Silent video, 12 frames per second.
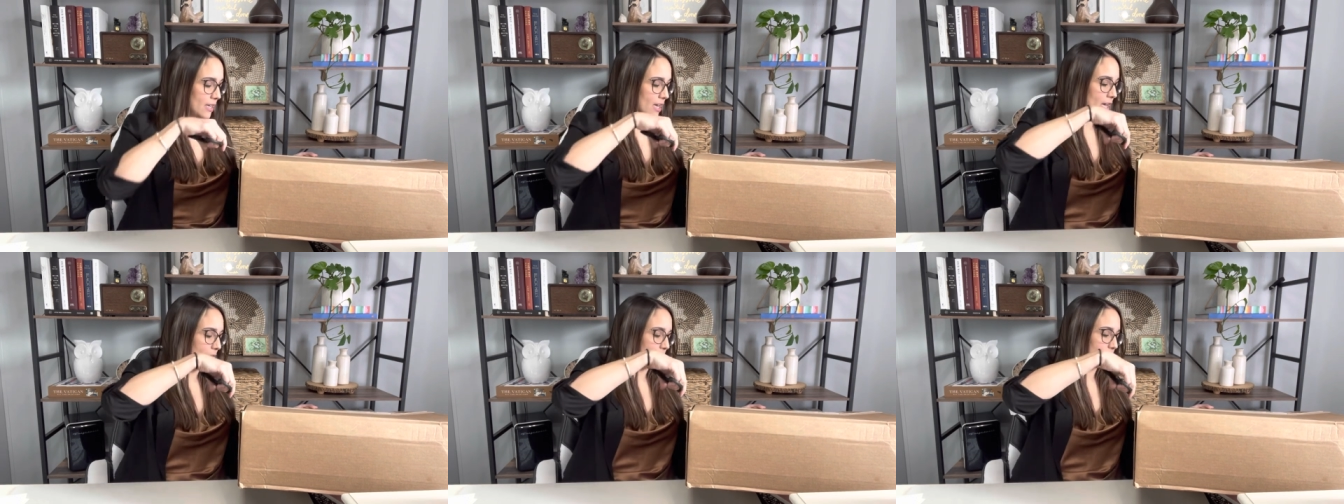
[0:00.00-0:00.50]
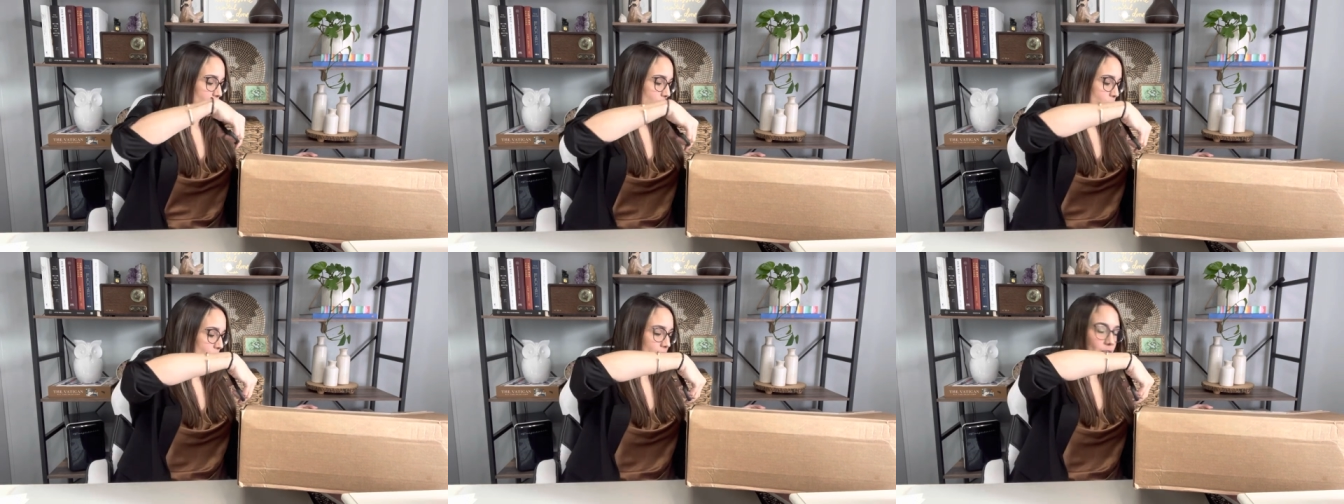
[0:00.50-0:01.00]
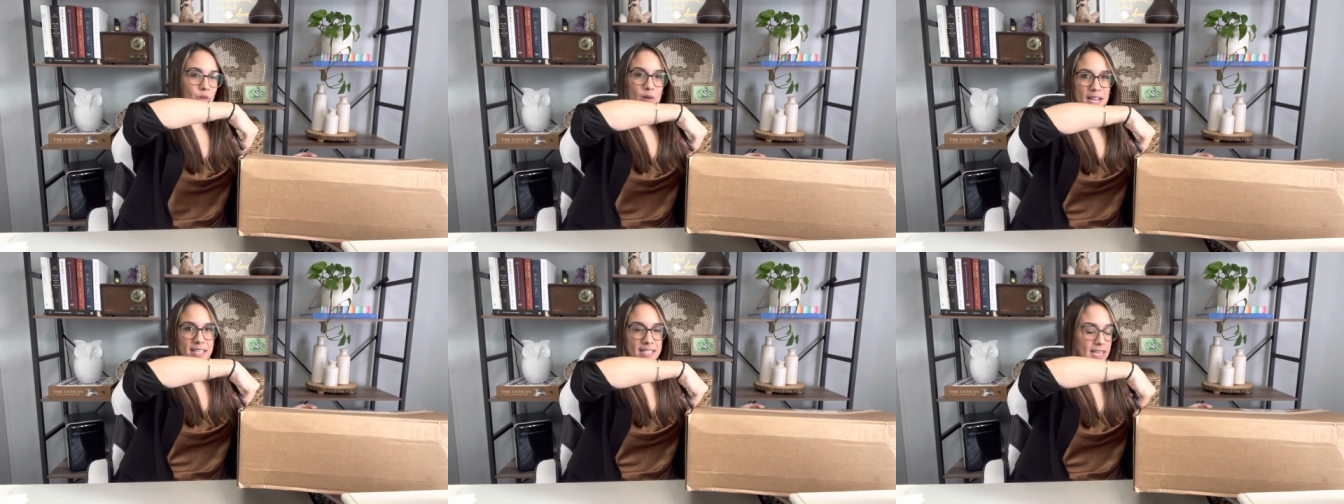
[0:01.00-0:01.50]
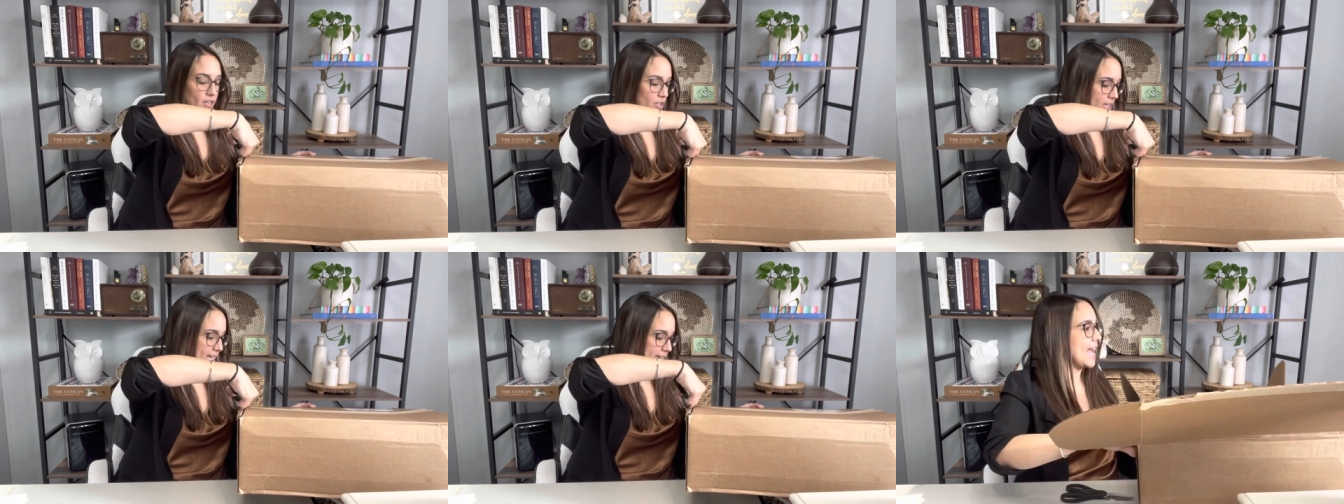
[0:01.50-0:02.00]
Um, we're gonna go ahead and take a
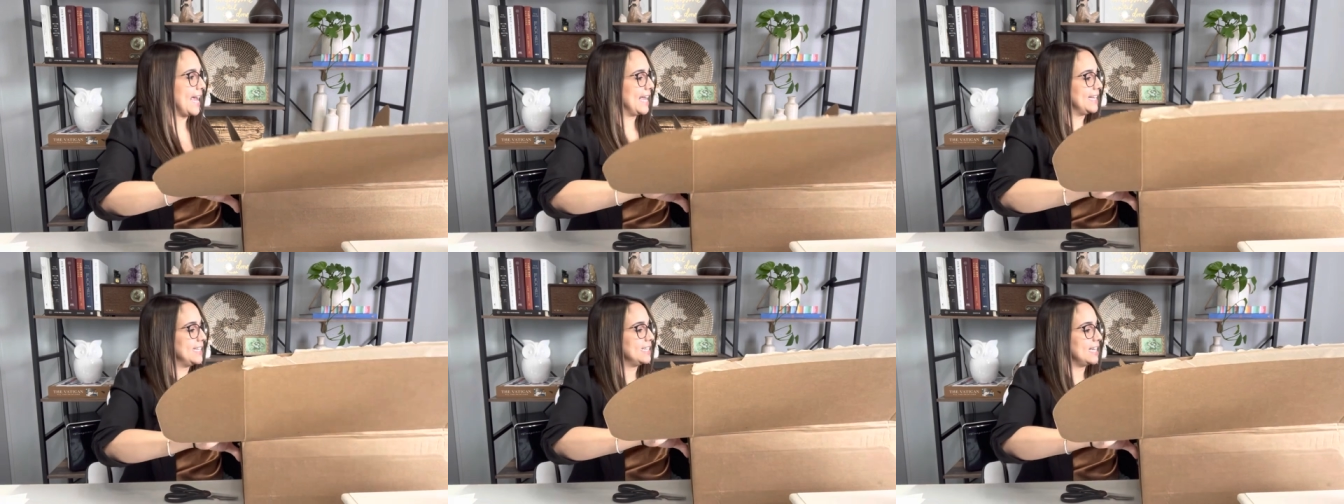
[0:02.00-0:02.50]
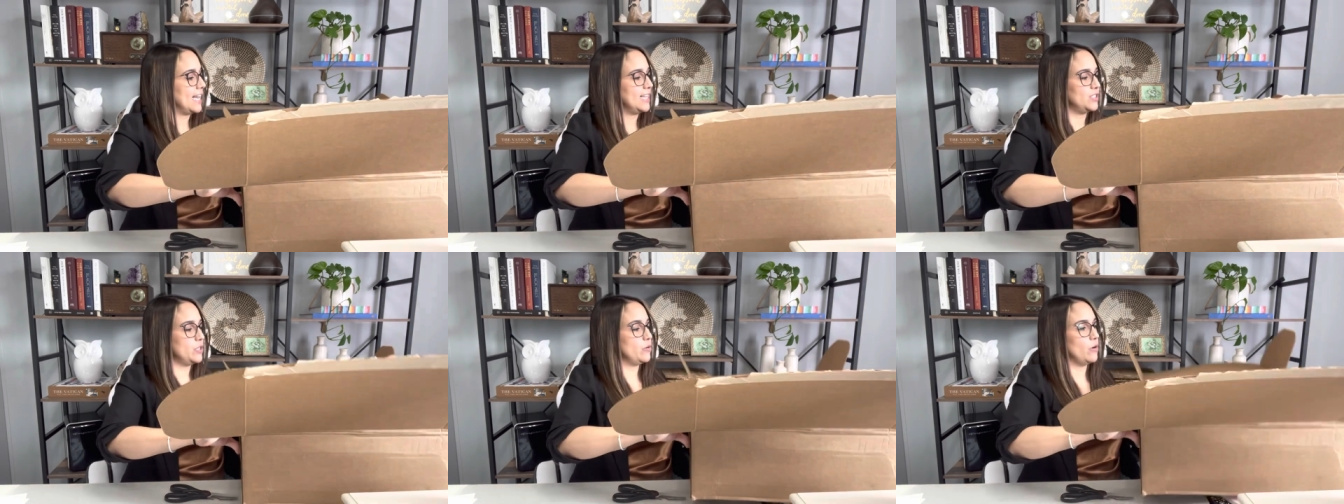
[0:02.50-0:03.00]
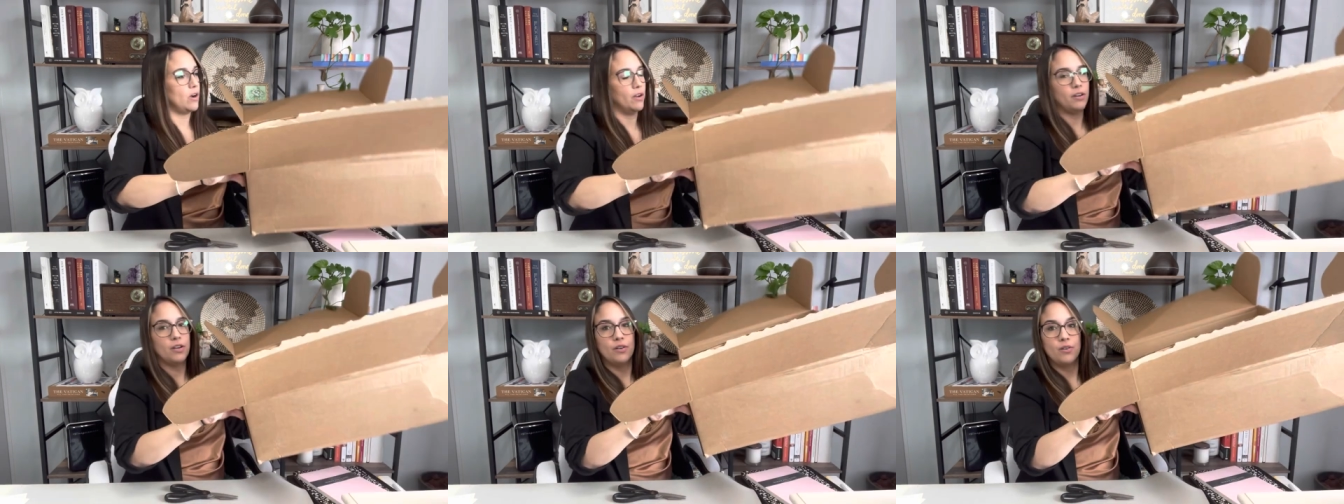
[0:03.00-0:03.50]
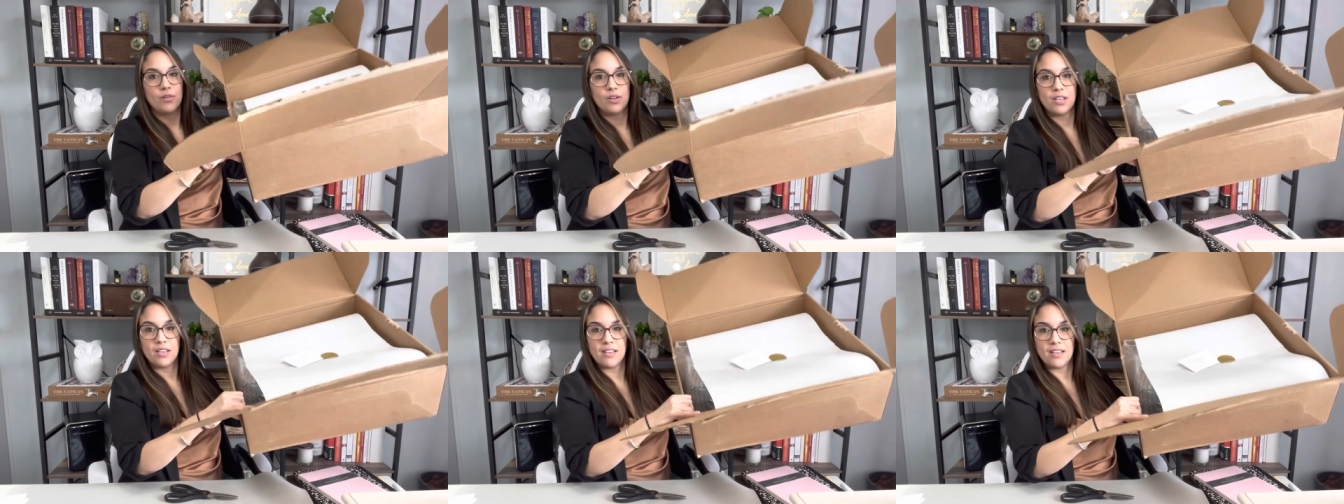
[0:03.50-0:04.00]
look at it. And as you all know,
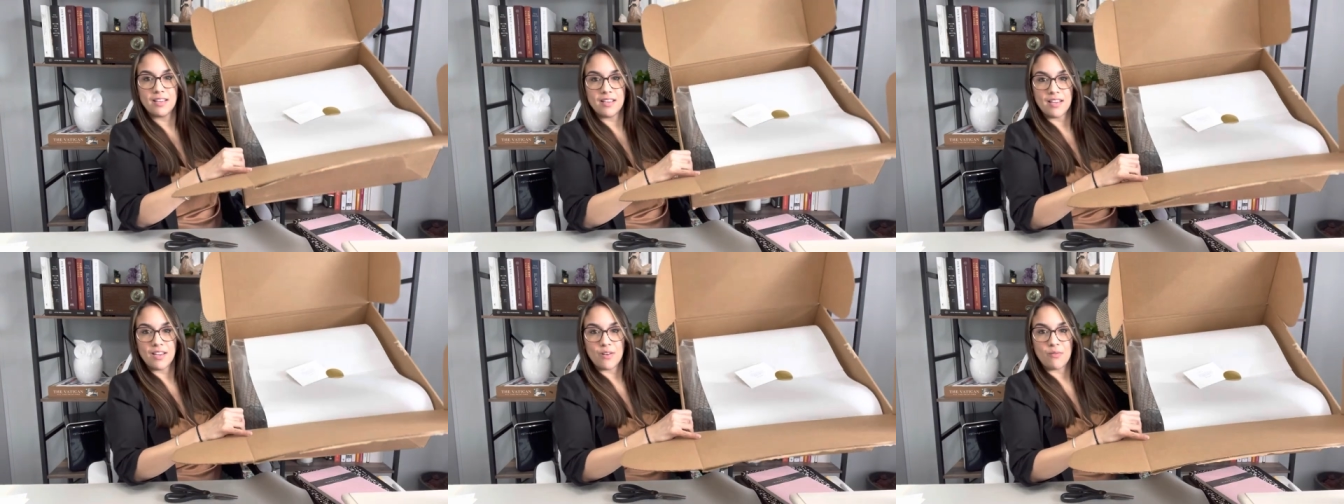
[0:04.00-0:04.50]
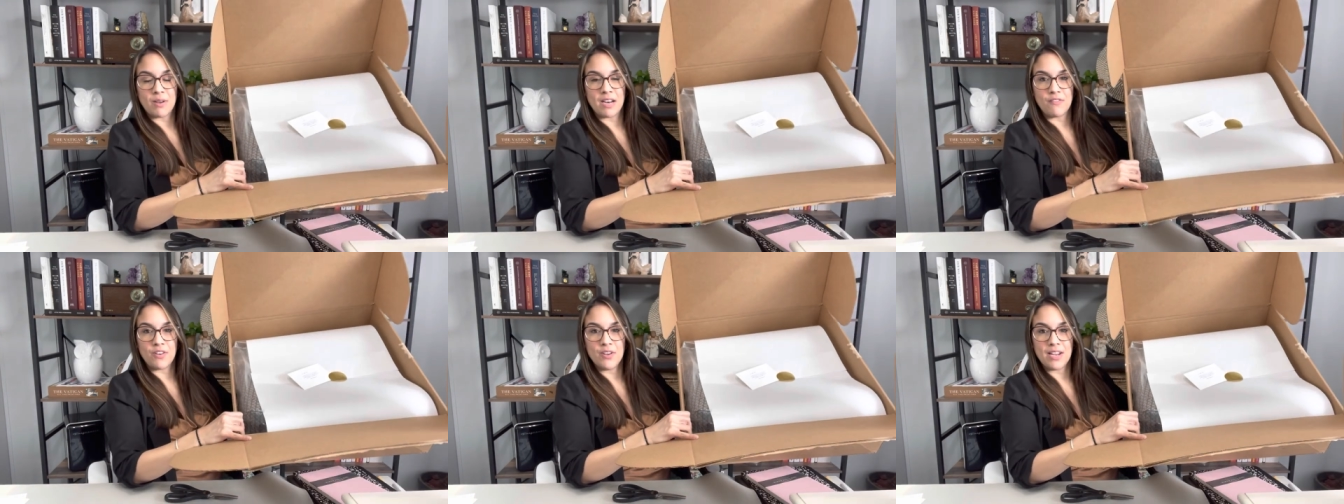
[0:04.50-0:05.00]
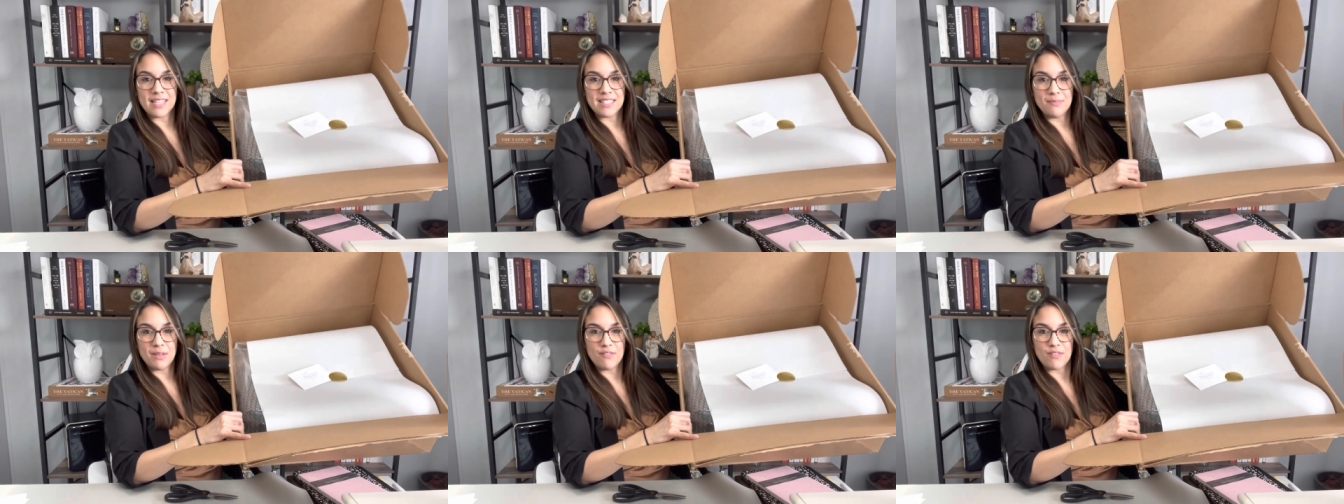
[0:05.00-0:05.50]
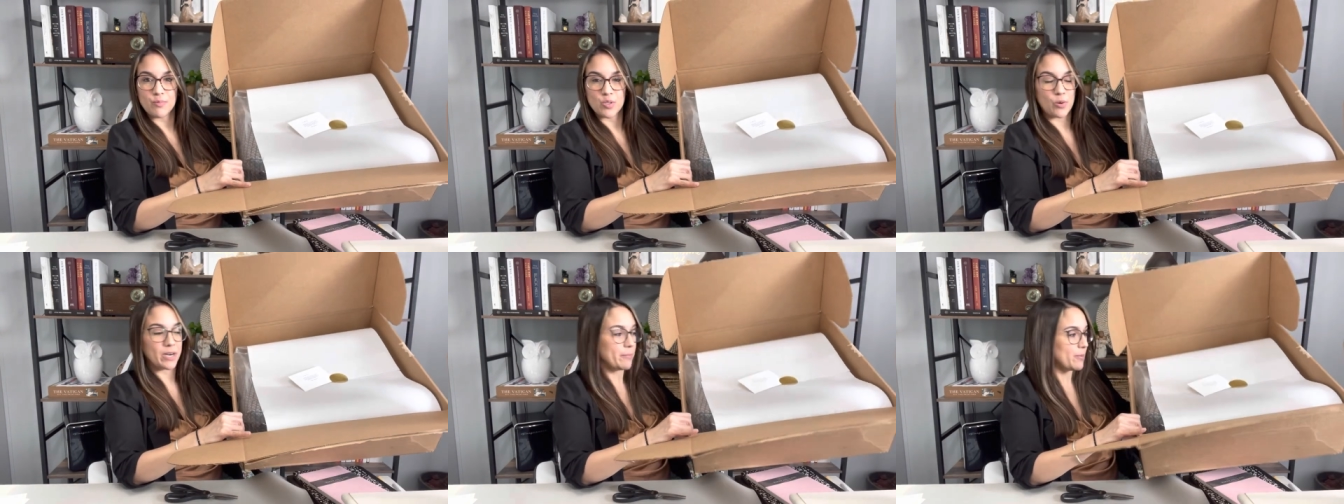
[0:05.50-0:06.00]
whenever you get something from
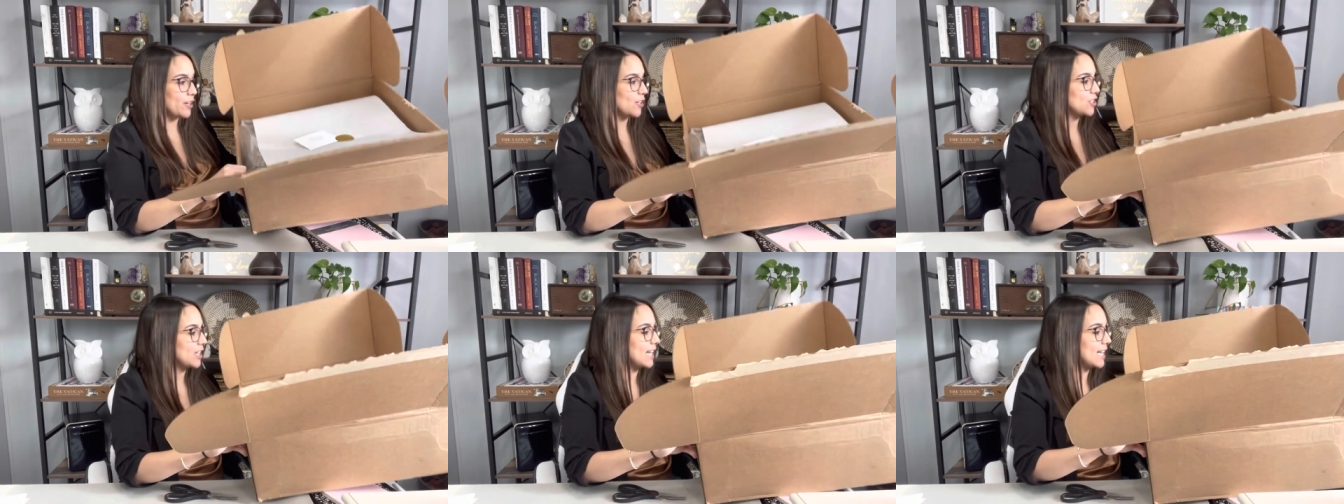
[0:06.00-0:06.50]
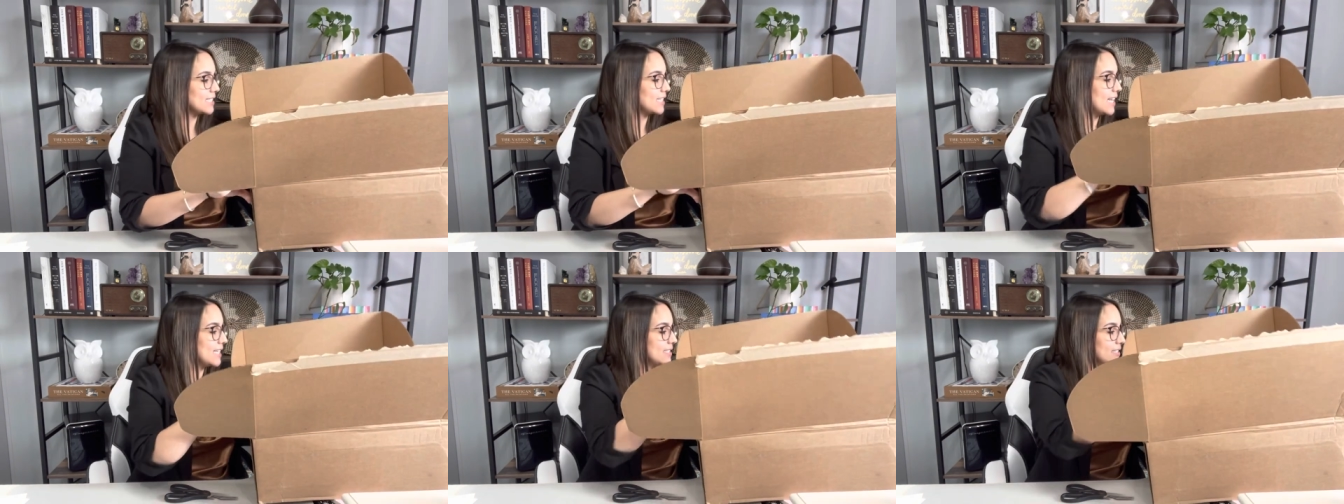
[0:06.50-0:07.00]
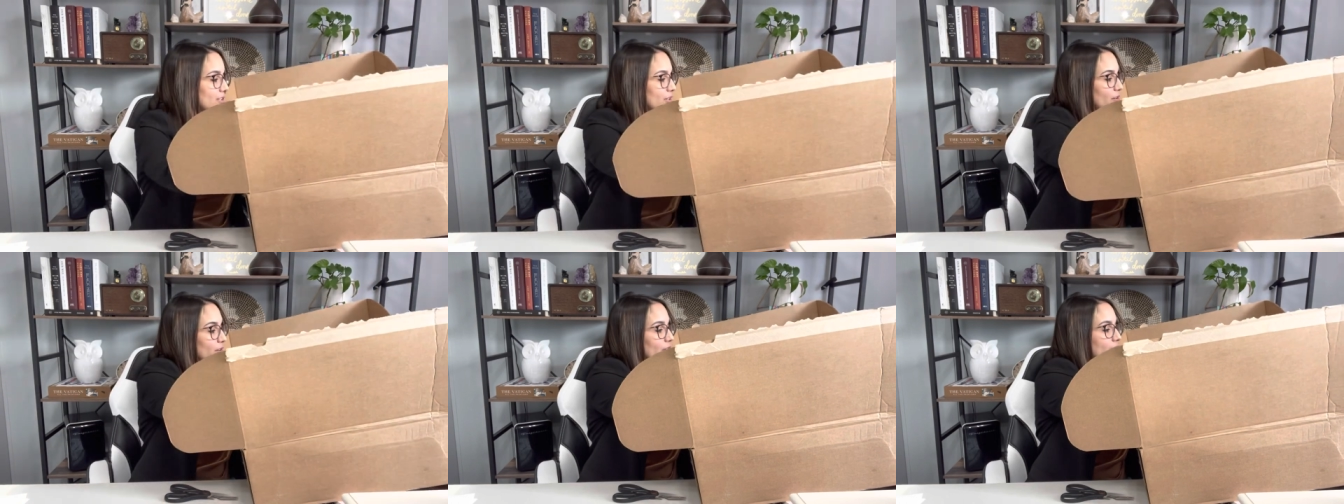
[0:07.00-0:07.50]
Tory Burch, it has a nice little